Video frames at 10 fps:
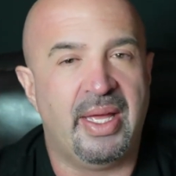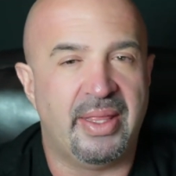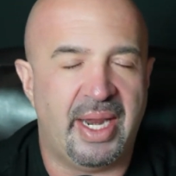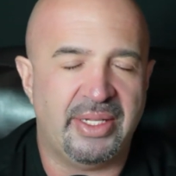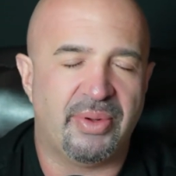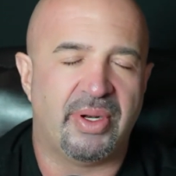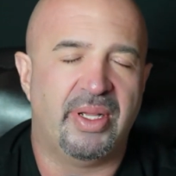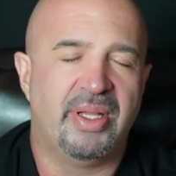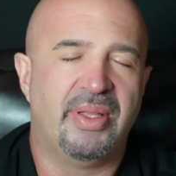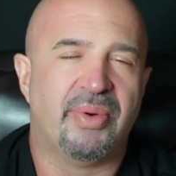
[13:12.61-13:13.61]
And the next one
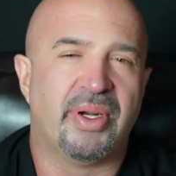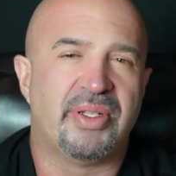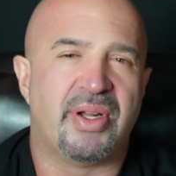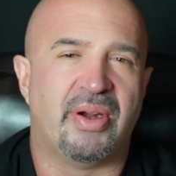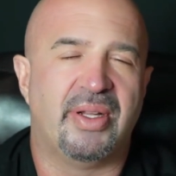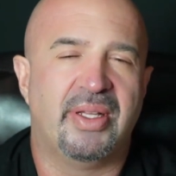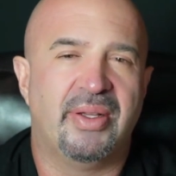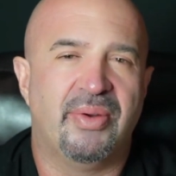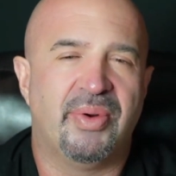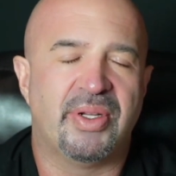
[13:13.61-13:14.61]
that we're going to start,
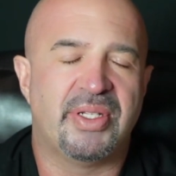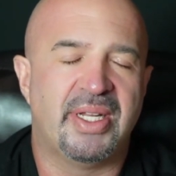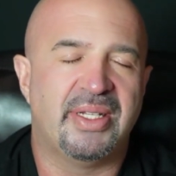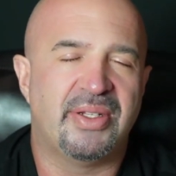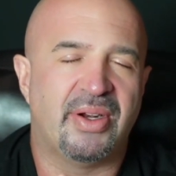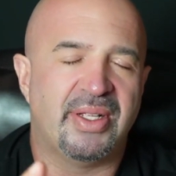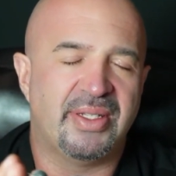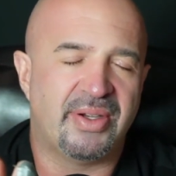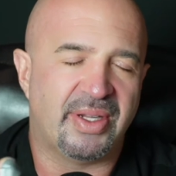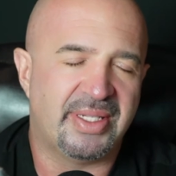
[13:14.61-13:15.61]
we're going to st- start, a,
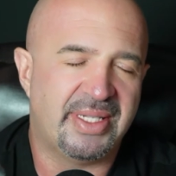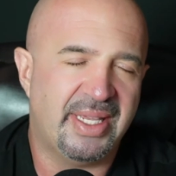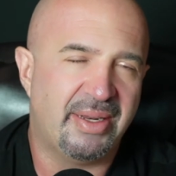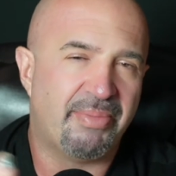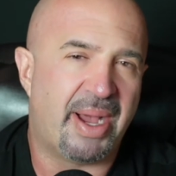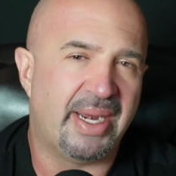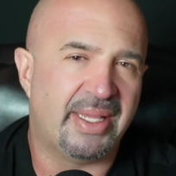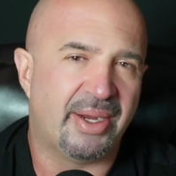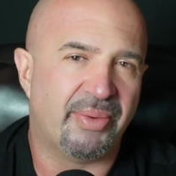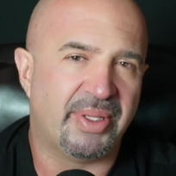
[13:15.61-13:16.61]
start a skin and body
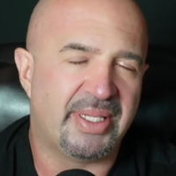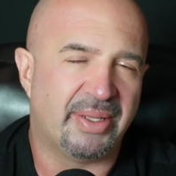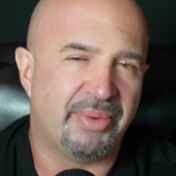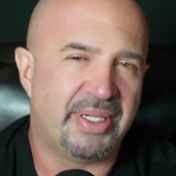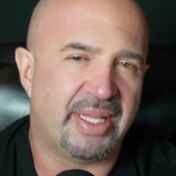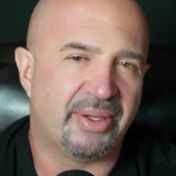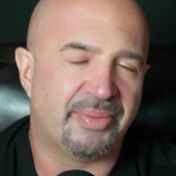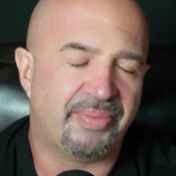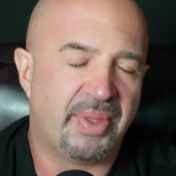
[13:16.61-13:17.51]
care retailer.